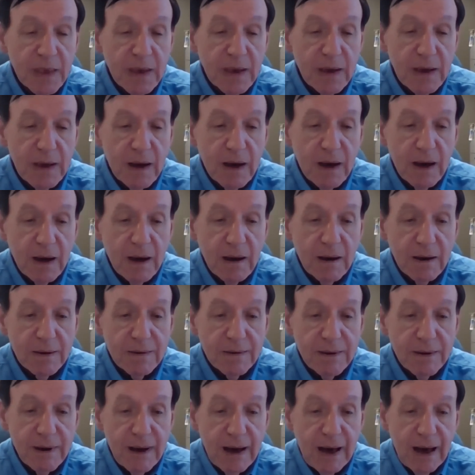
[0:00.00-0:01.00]

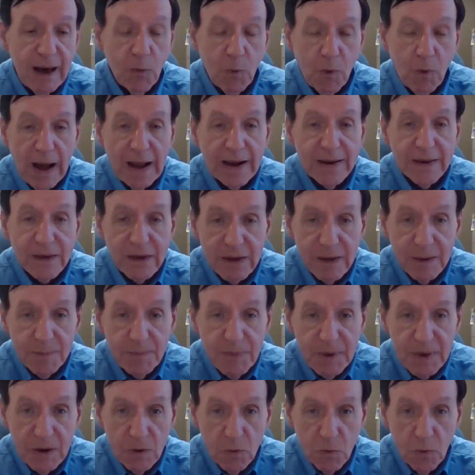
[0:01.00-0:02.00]
I want you
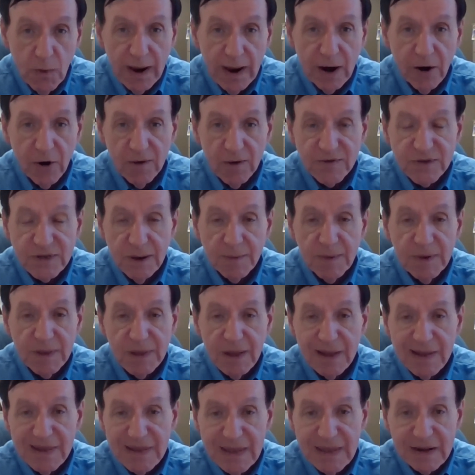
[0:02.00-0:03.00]
to be aware of some
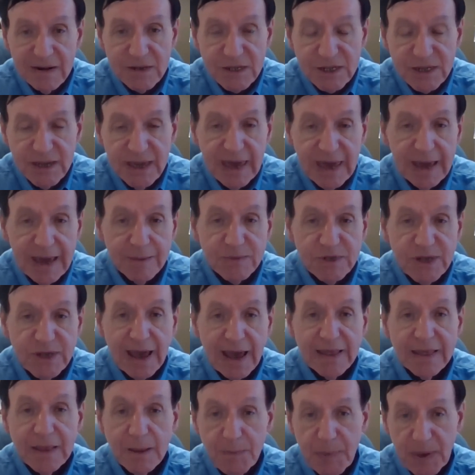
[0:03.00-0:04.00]
of the little scams
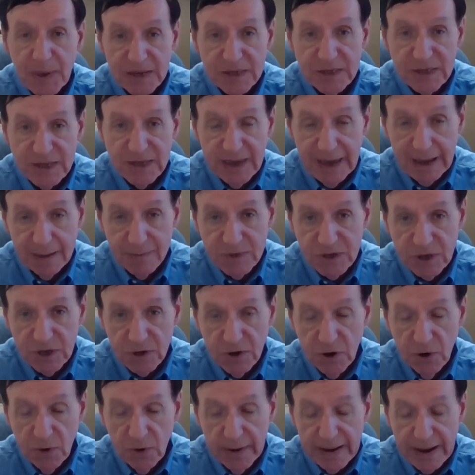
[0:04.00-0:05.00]
and the big scams that
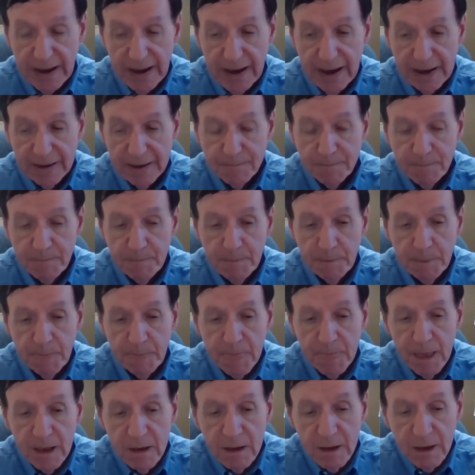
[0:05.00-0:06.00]
are going on.
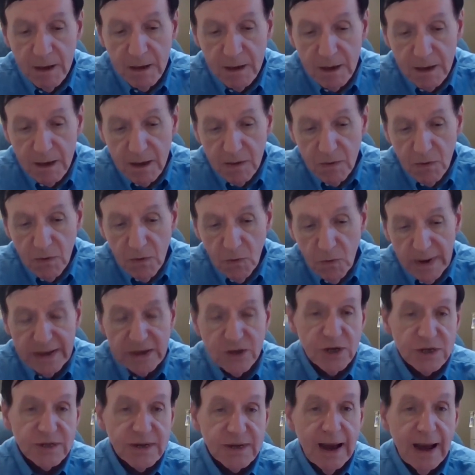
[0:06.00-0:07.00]
We just
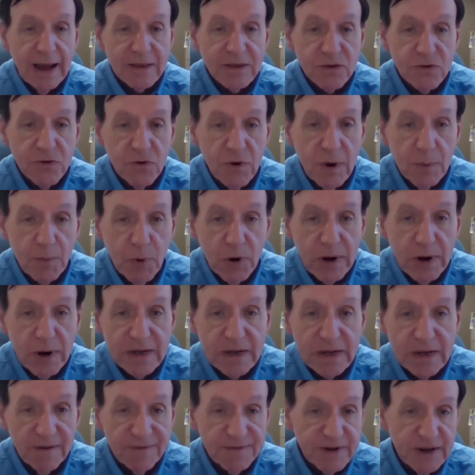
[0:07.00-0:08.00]
got through a pretty
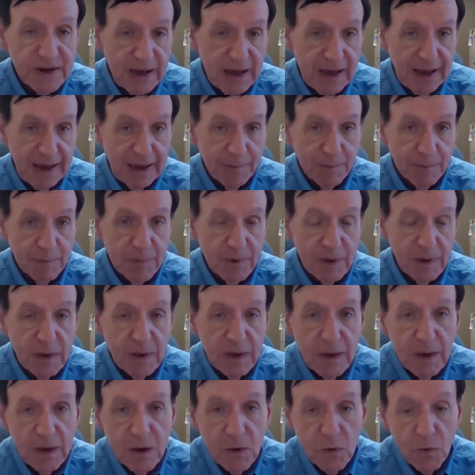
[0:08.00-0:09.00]
tough time
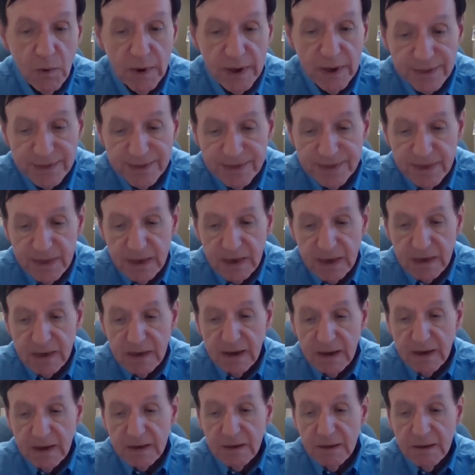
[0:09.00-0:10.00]
with
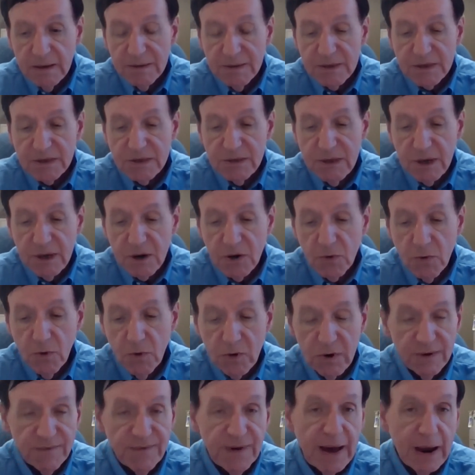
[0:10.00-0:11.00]
the
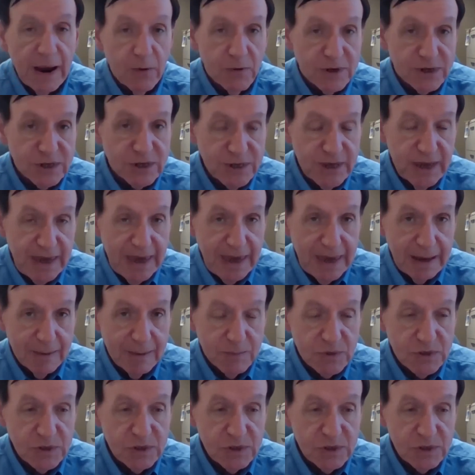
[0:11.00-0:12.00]
coronavirus
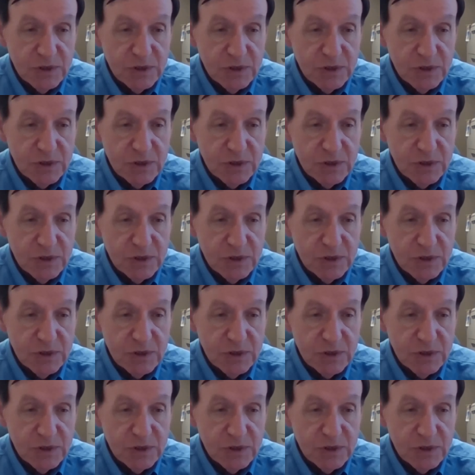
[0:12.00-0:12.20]
scams,